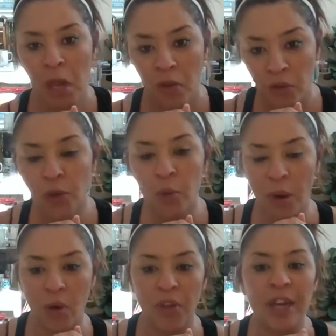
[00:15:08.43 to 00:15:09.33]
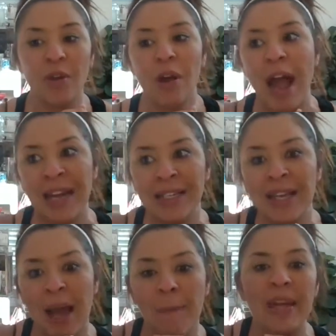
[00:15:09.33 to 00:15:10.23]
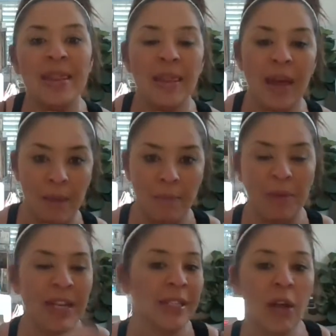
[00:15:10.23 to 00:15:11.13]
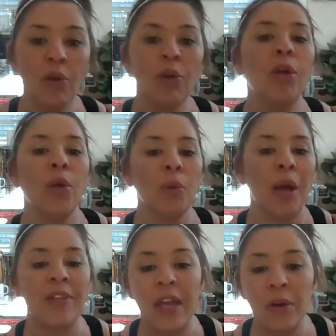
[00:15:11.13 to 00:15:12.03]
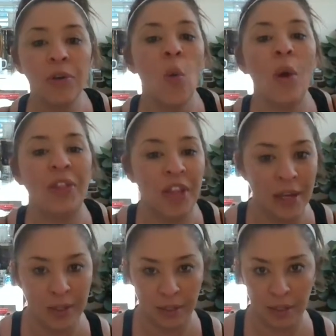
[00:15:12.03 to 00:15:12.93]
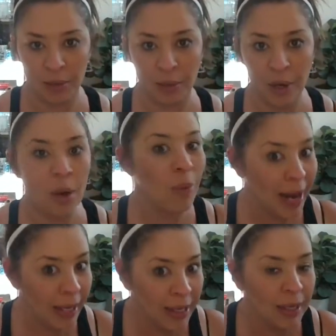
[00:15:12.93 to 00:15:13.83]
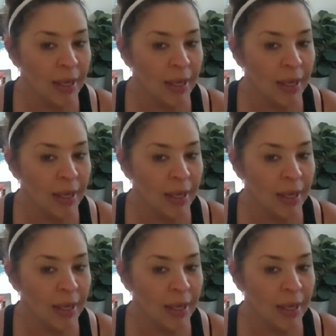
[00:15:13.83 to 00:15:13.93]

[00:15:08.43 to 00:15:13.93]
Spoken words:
for growth, and you're handicapping them because they're new and they don't know what the hell to do, right?